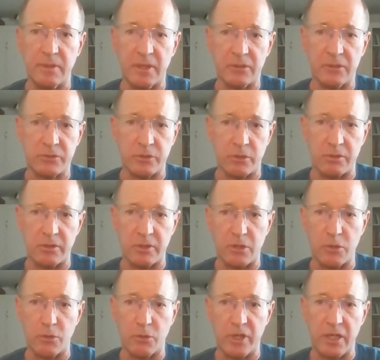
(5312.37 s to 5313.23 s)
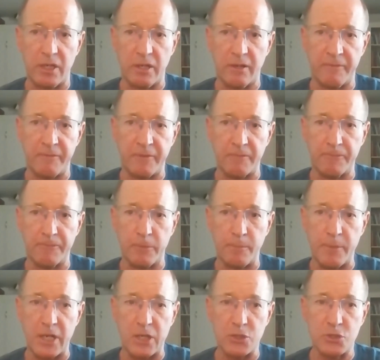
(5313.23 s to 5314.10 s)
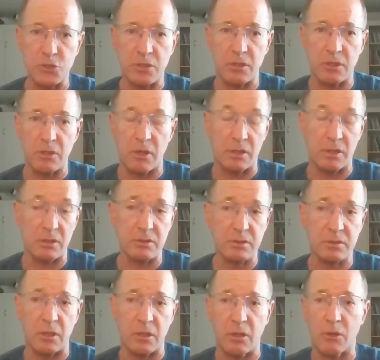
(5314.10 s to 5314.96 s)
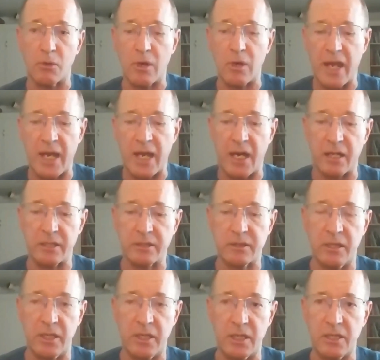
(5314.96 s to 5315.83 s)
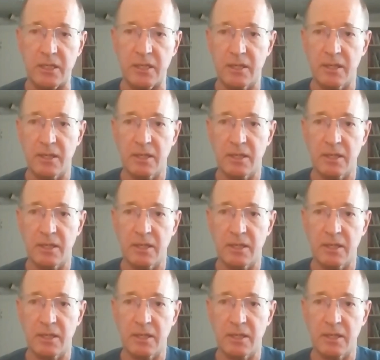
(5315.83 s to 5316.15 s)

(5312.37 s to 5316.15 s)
certain degree of information also at the